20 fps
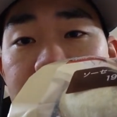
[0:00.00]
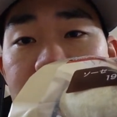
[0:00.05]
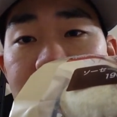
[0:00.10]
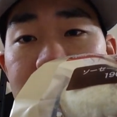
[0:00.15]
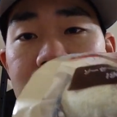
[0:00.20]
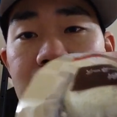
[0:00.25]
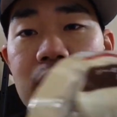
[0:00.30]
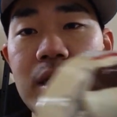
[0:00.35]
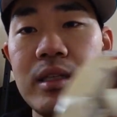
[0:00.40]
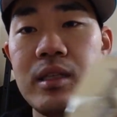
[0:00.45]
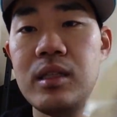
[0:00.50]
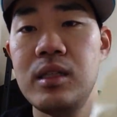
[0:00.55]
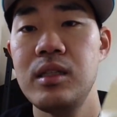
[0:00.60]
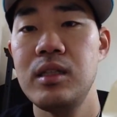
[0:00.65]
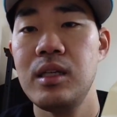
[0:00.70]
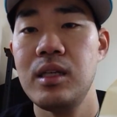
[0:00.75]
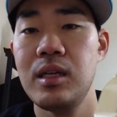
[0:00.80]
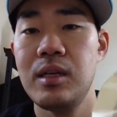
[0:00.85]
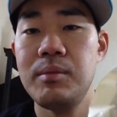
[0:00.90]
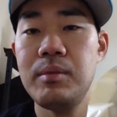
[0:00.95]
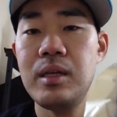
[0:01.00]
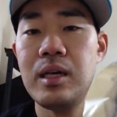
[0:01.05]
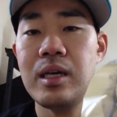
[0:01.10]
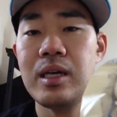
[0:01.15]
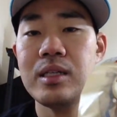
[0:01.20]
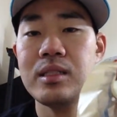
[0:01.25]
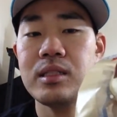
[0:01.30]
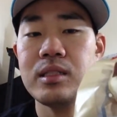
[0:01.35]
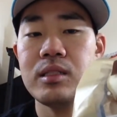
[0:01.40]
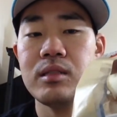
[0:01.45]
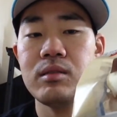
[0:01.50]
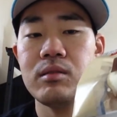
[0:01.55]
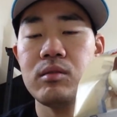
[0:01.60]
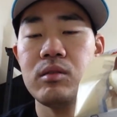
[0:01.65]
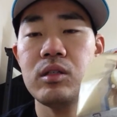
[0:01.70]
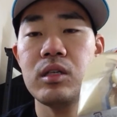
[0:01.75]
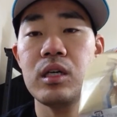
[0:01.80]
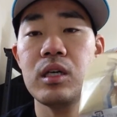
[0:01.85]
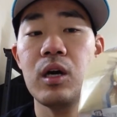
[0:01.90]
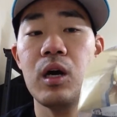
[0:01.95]
I mean, I guess
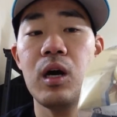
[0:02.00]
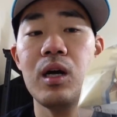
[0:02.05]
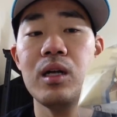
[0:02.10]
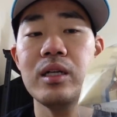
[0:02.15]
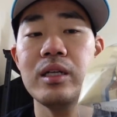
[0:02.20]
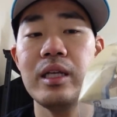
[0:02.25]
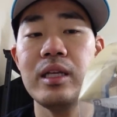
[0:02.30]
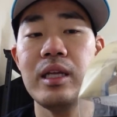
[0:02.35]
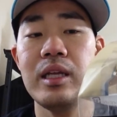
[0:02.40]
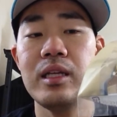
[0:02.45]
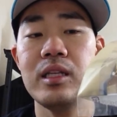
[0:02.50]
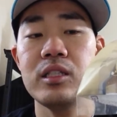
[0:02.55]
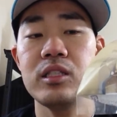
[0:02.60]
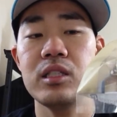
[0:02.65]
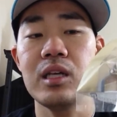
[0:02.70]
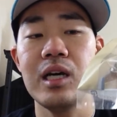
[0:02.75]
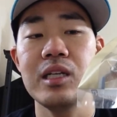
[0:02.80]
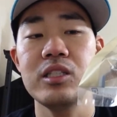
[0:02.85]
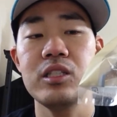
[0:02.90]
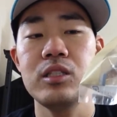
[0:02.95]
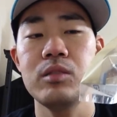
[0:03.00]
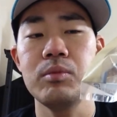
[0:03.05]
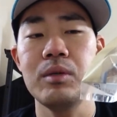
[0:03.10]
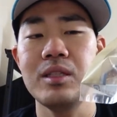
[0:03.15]
you could call it a sausage,